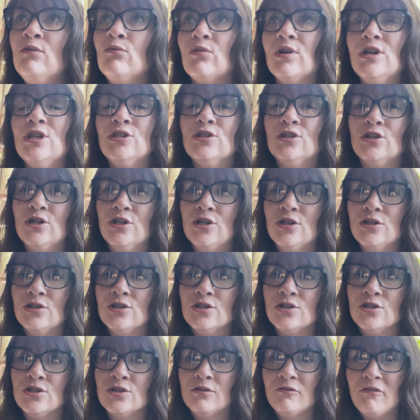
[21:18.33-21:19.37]

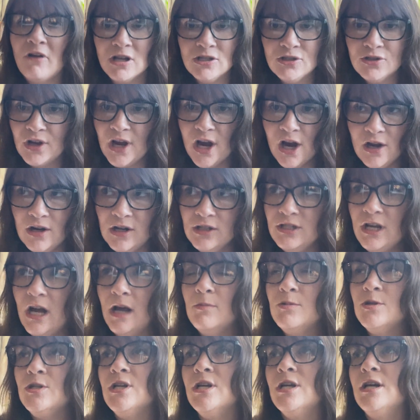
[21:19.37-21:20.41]
research foster care and
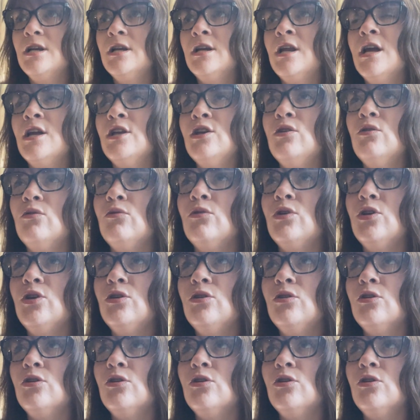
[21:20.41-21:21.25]
adoption and